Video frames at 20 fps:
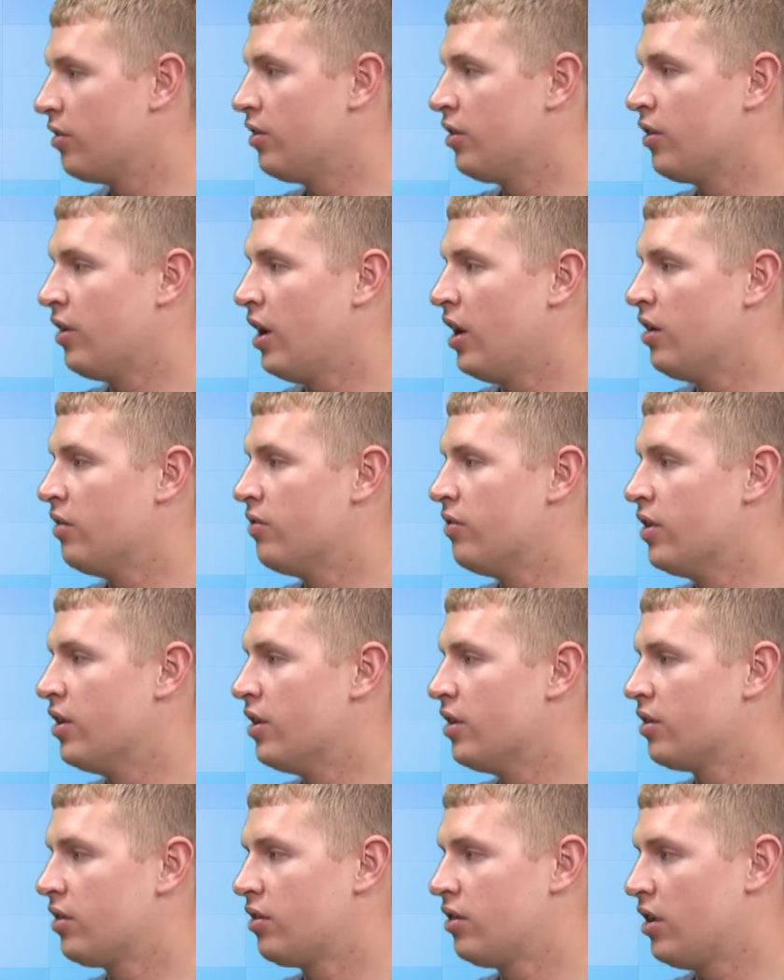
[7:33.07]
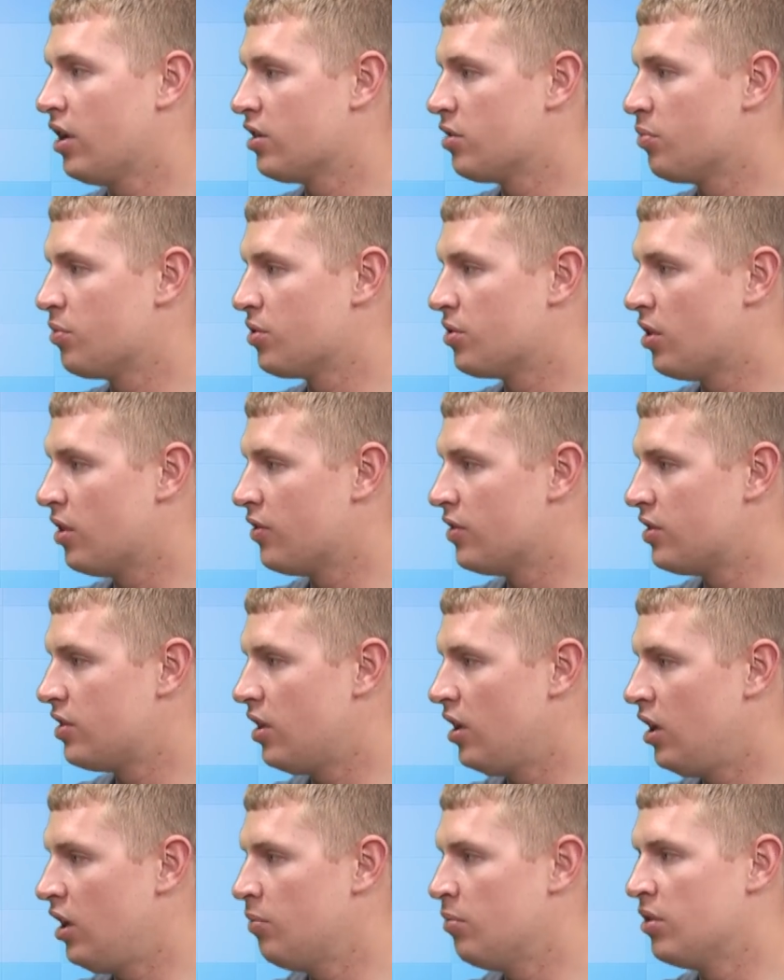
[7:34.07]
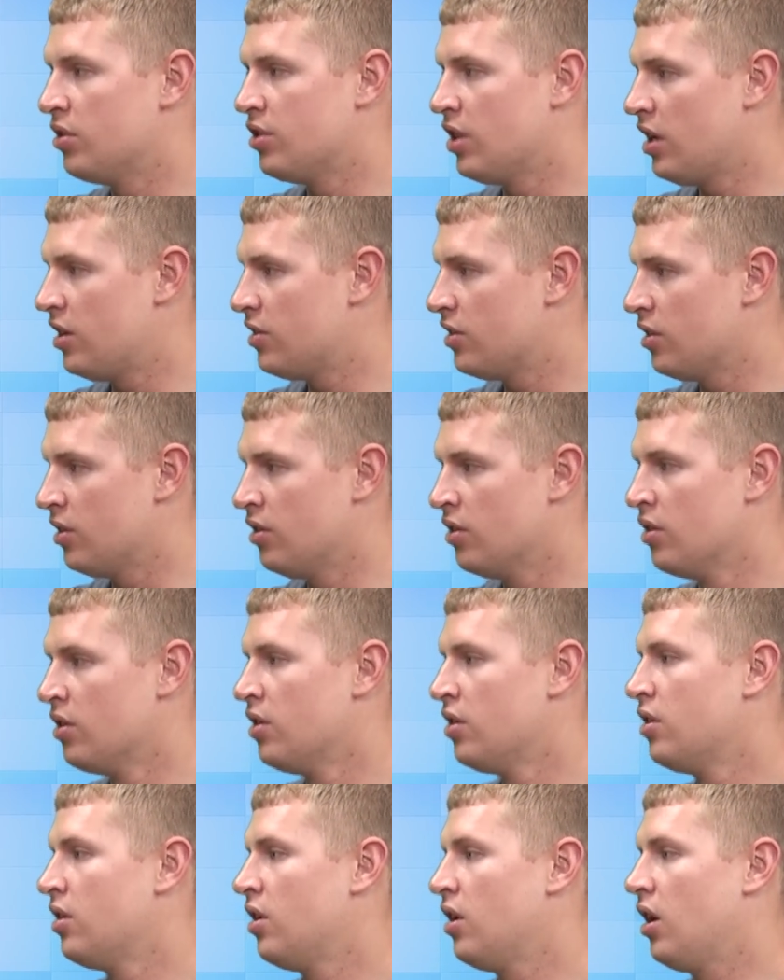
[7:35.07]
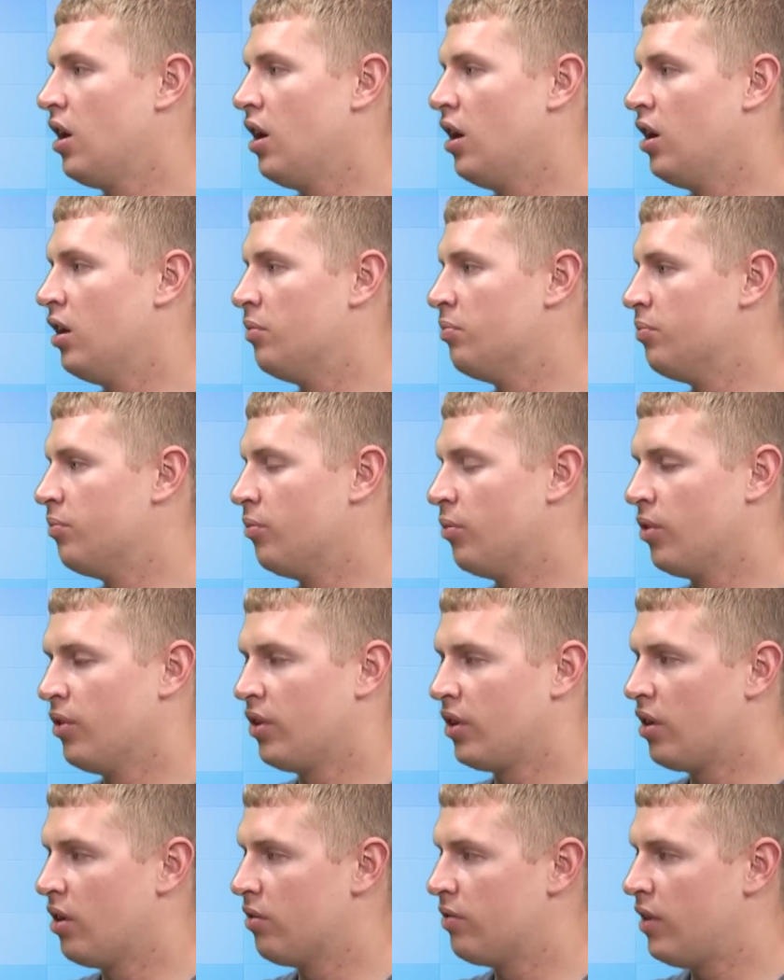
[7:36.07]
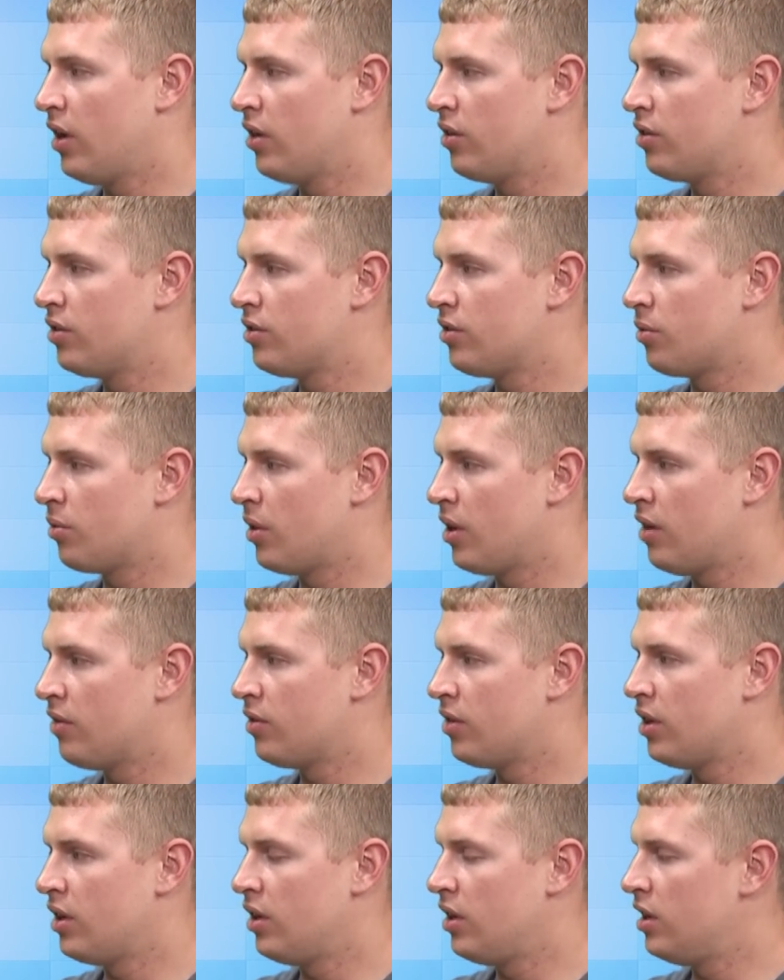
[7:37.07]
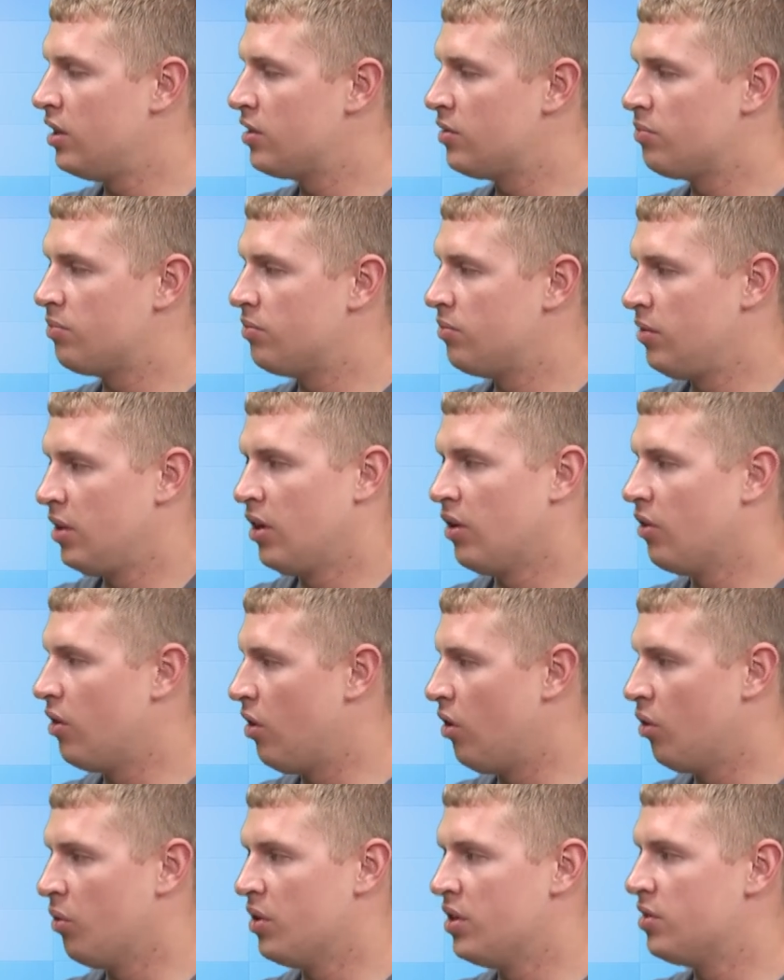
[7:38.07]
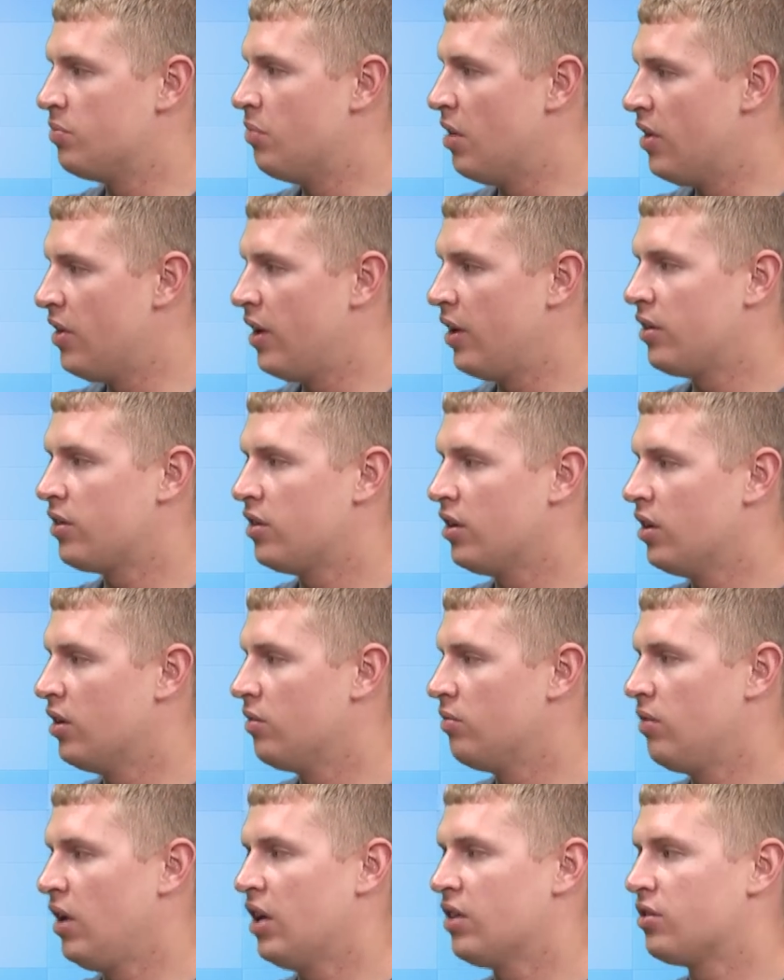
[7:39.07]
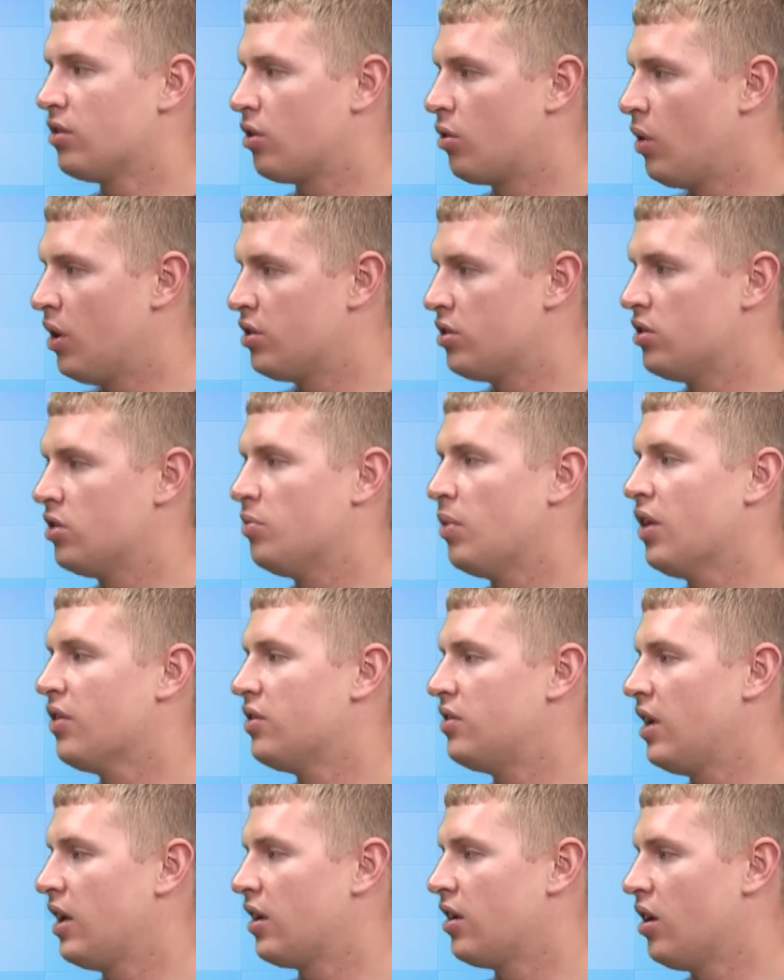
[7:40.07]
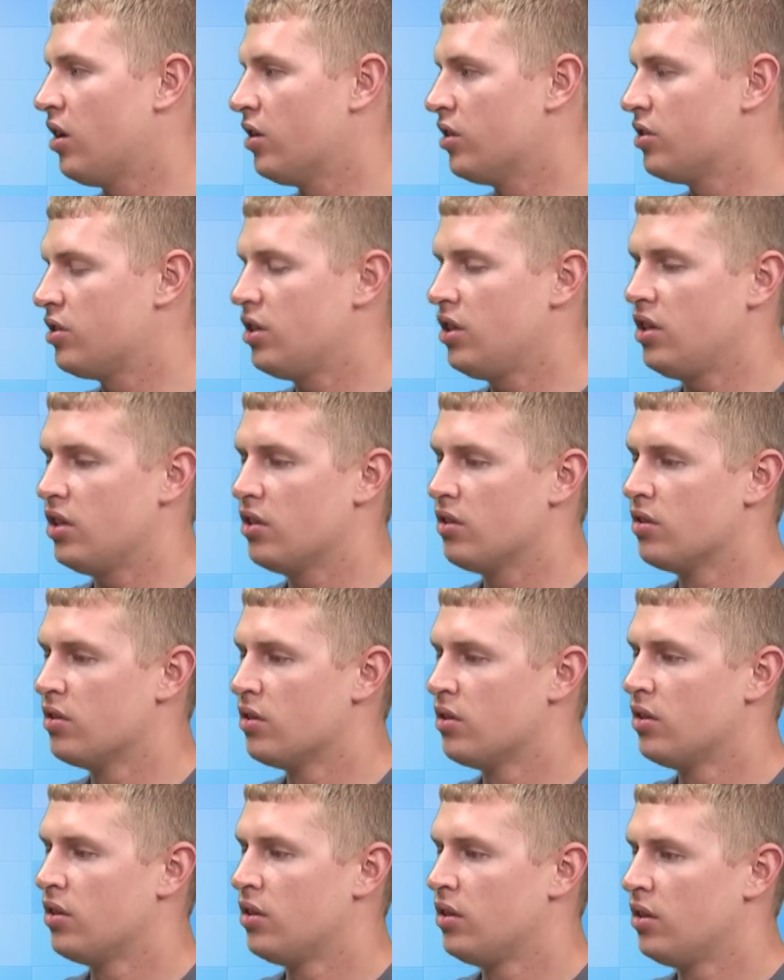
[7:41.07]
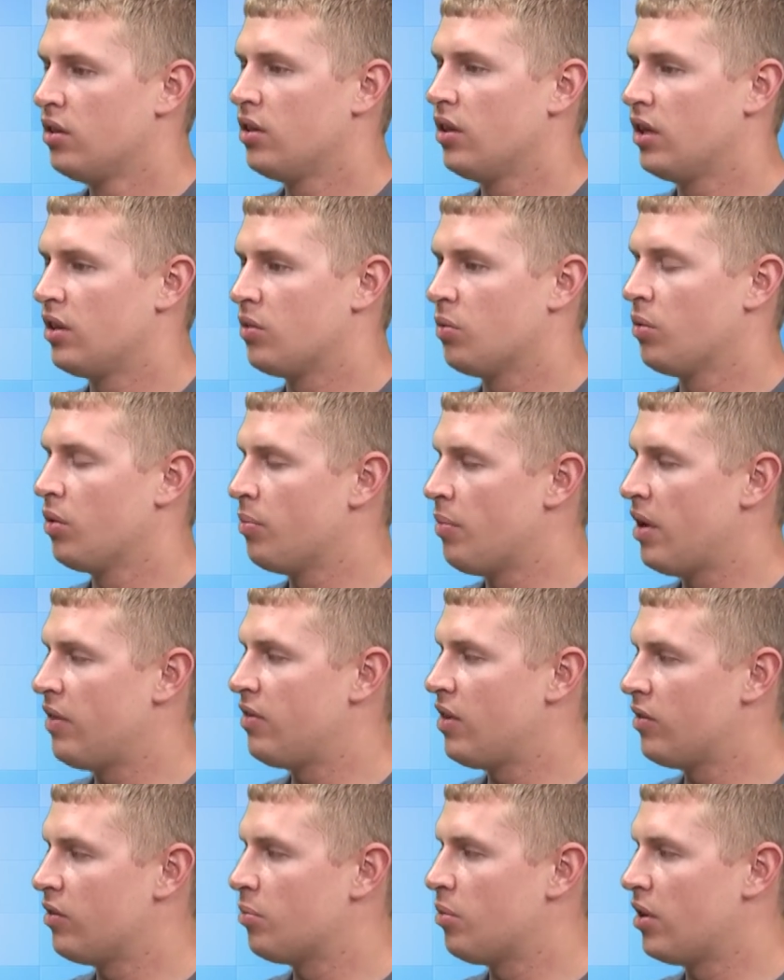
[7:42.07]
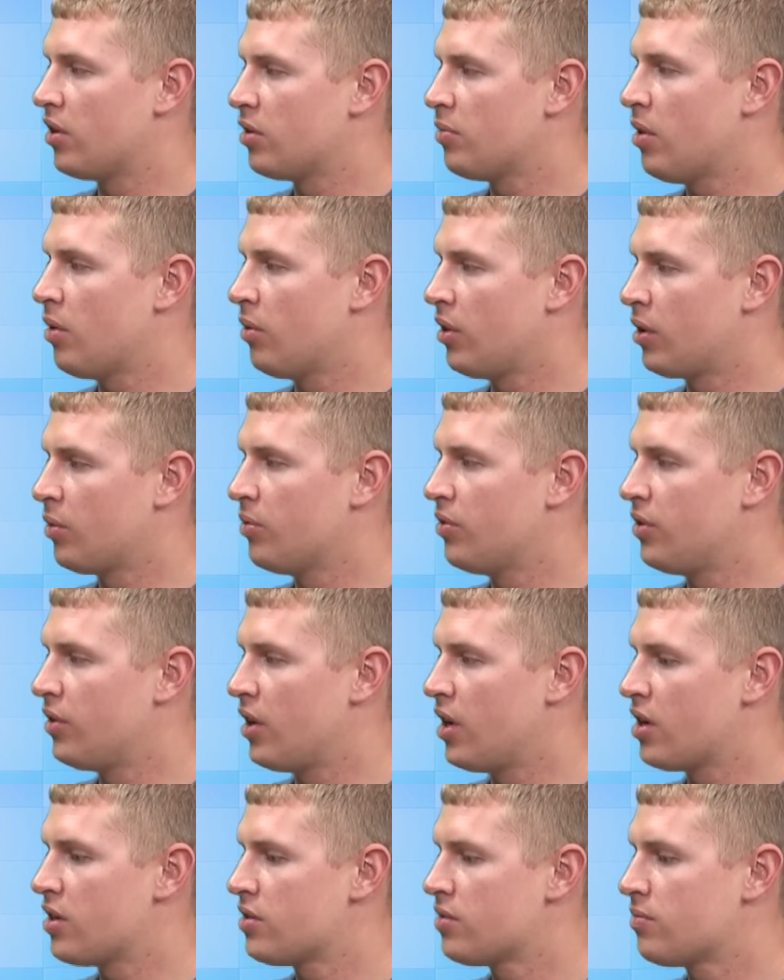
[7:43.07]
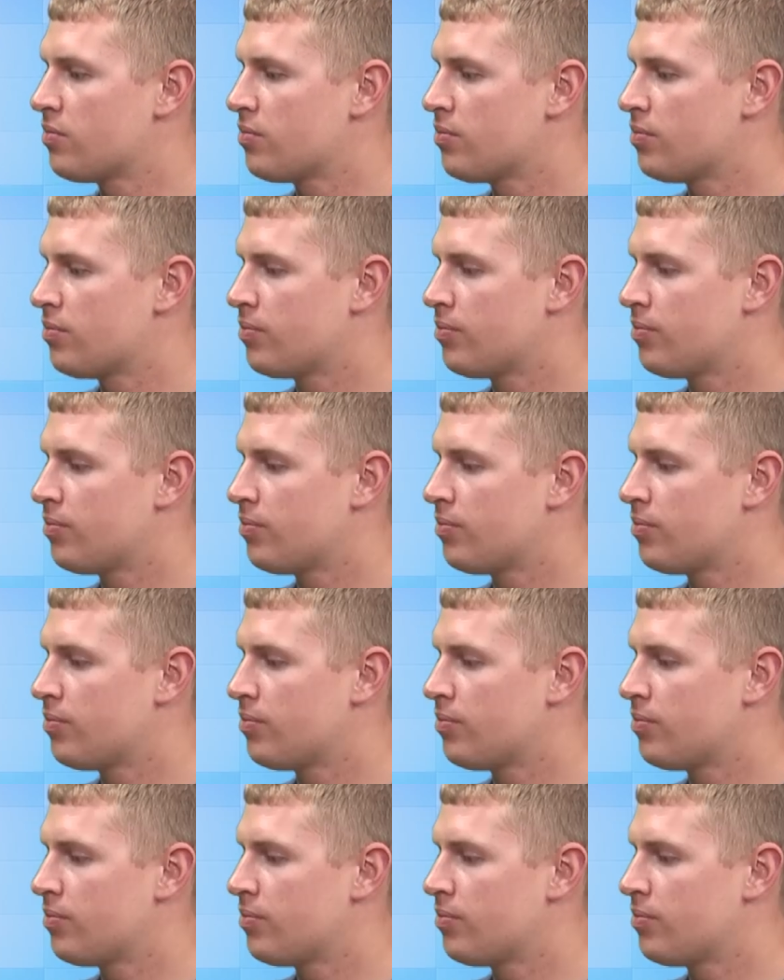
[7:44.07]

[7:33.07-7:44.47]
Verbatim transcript: your head of the customer service team, and Jason, one of the co-founders or whatever, and he's, you know, always been there to answer questions about the technology, and it's one of my favorite parts about working with you guys.